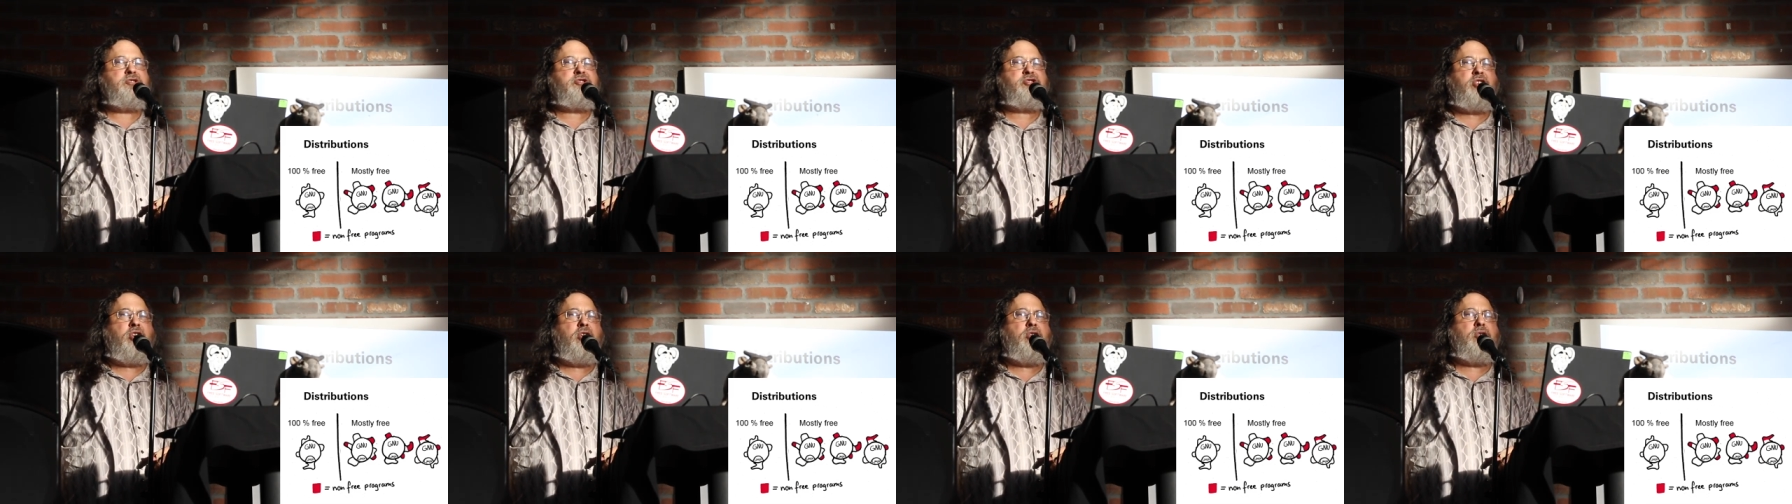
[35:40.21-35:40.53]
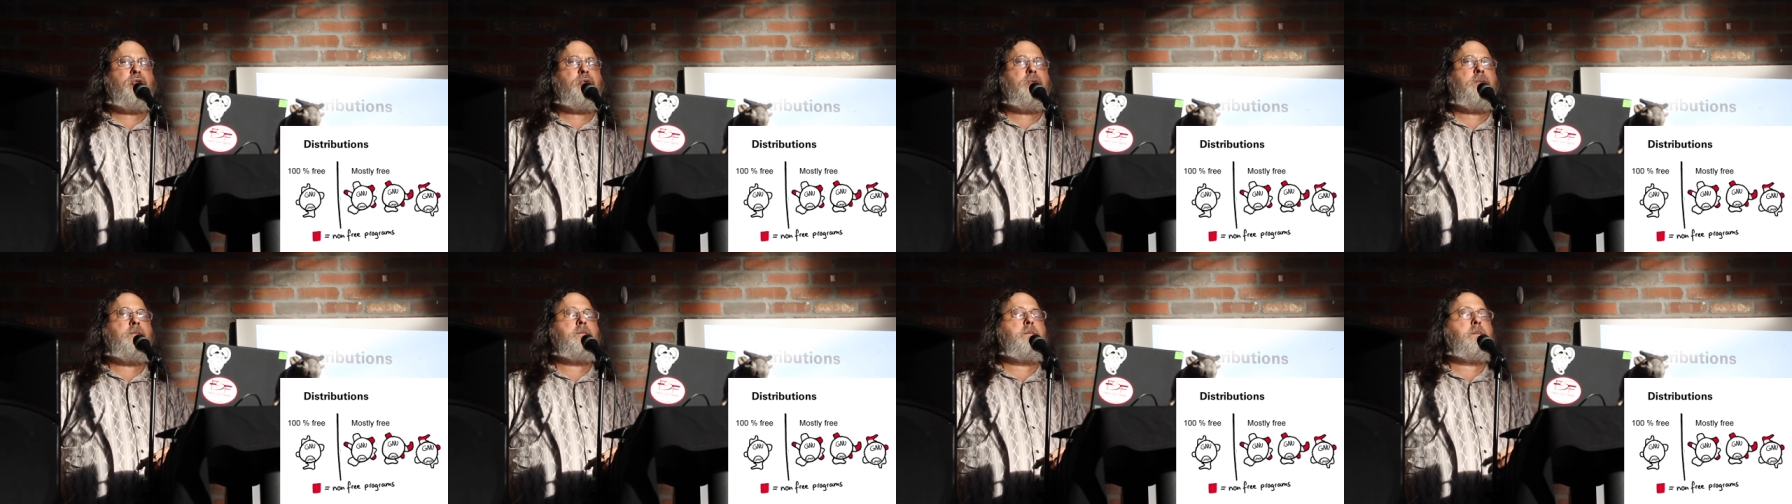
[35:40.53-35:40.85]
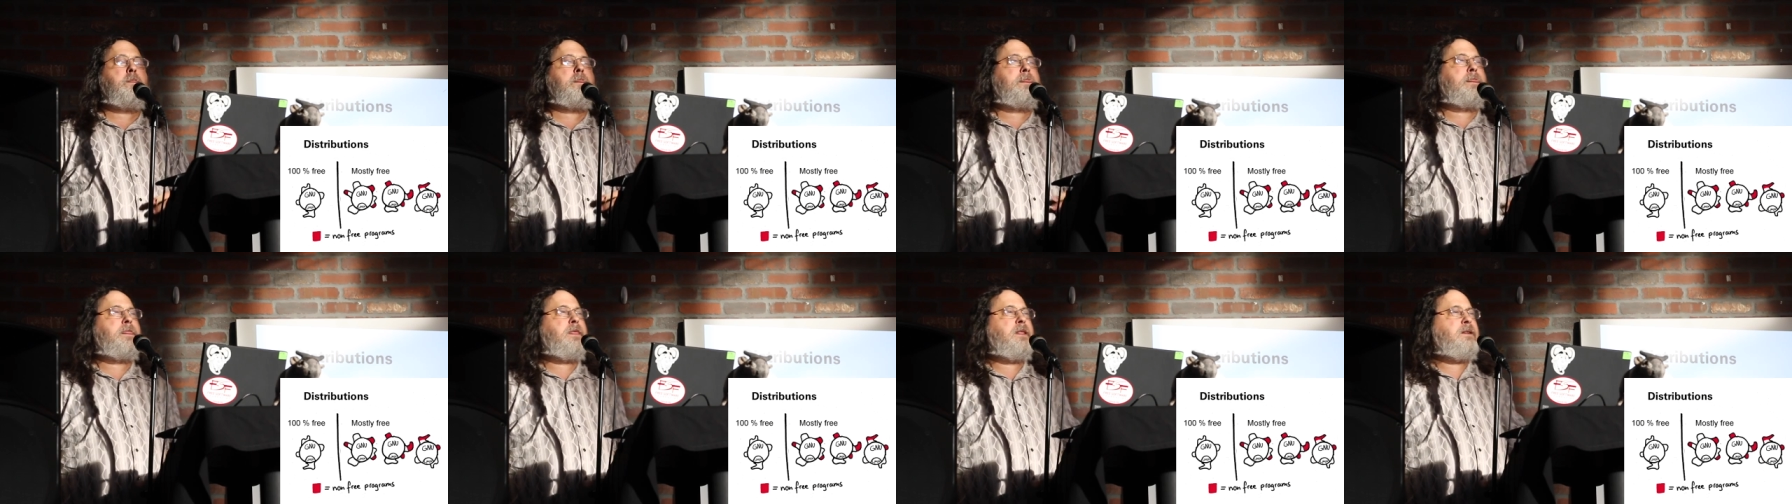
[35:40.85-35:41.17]
So
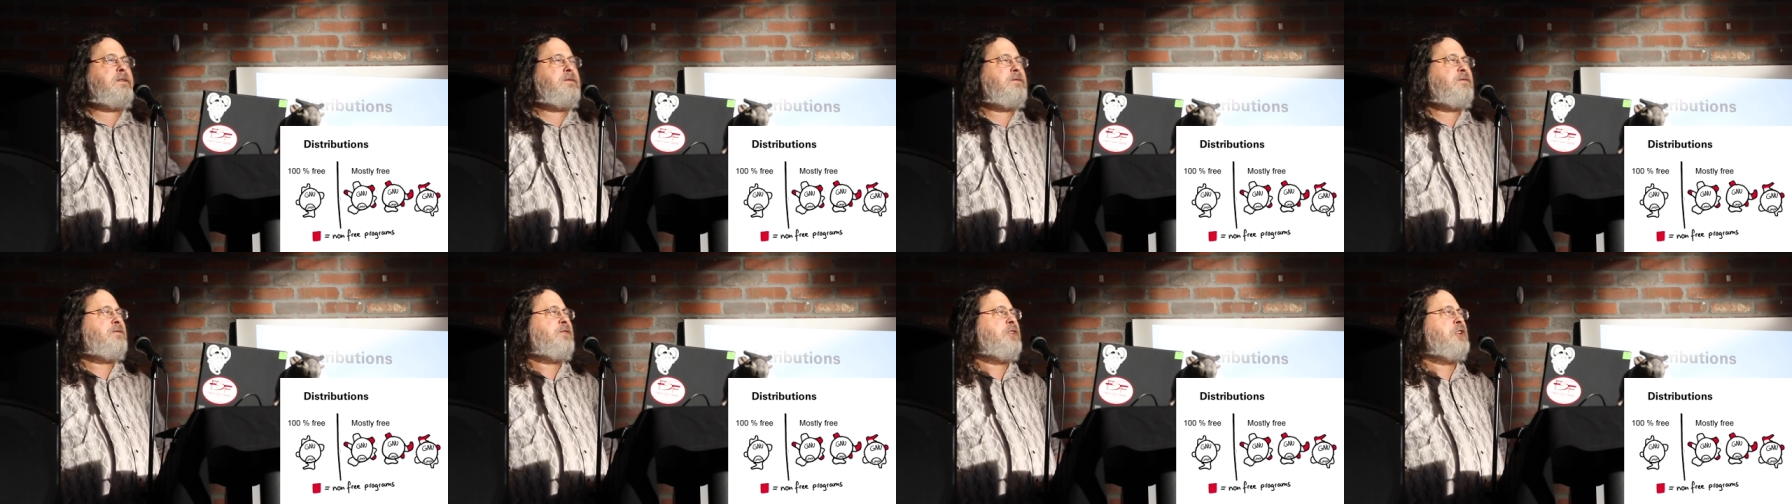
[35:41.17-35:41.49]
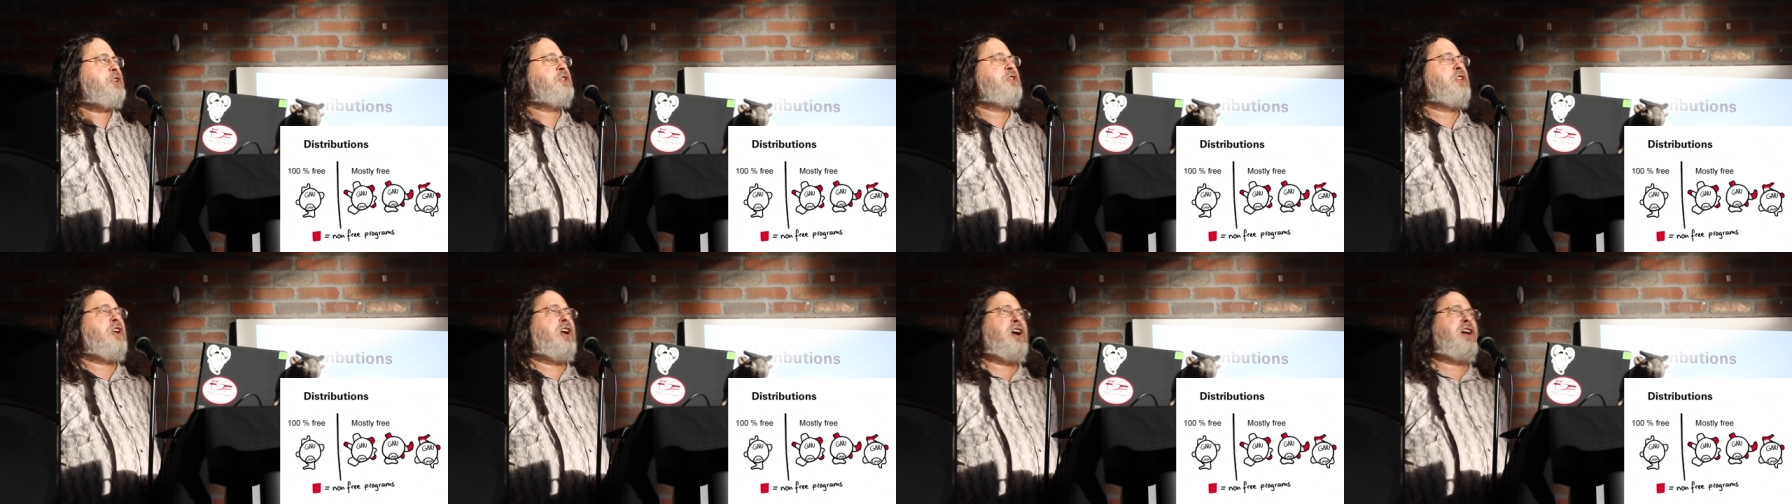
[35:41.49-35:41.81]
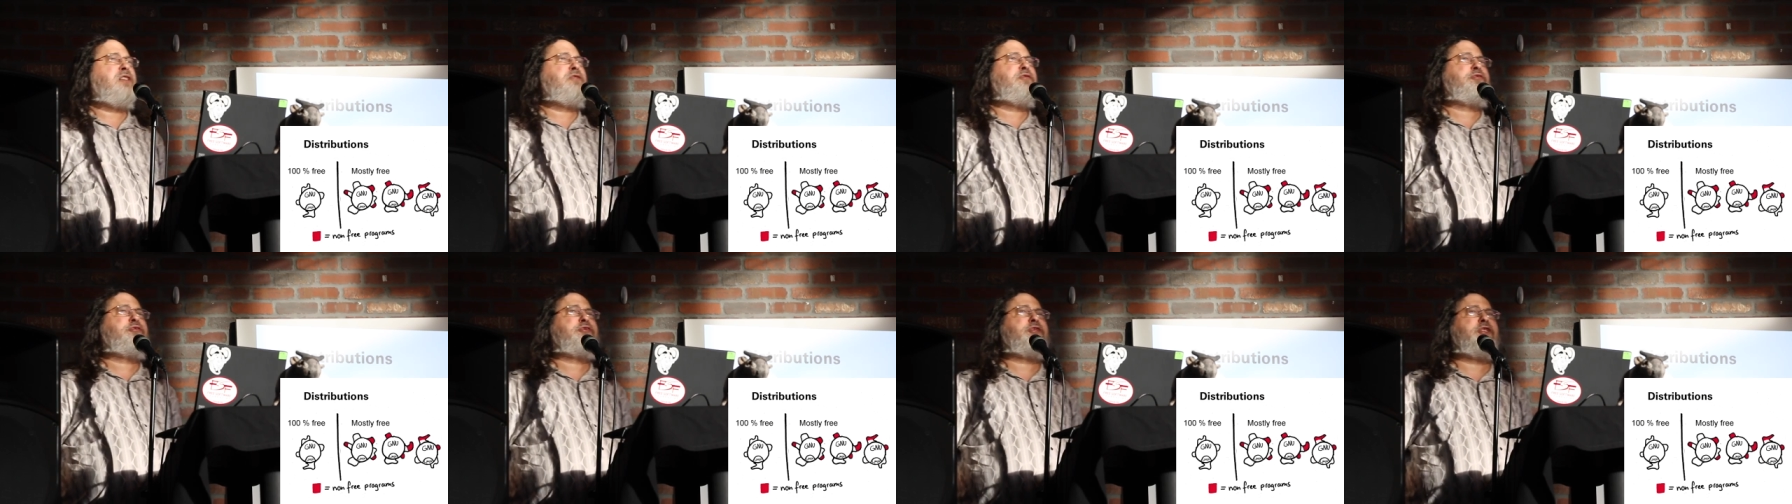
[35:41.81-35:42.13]
the
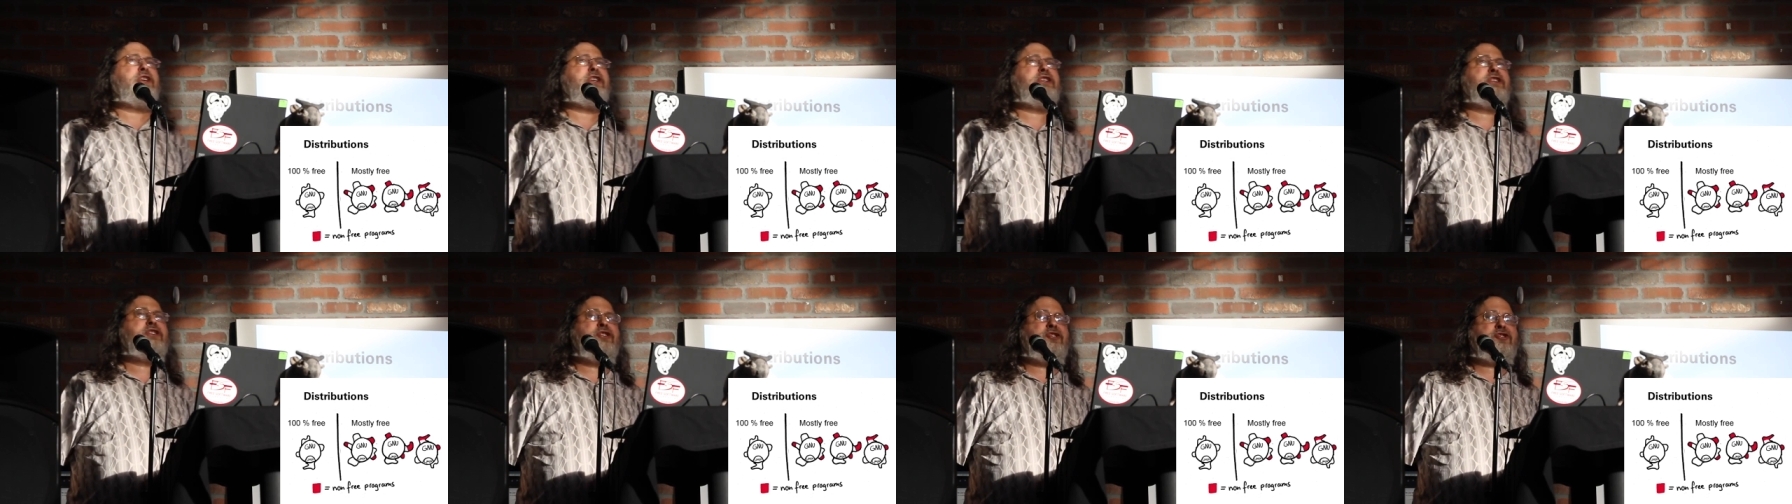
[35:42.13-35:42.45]
non-free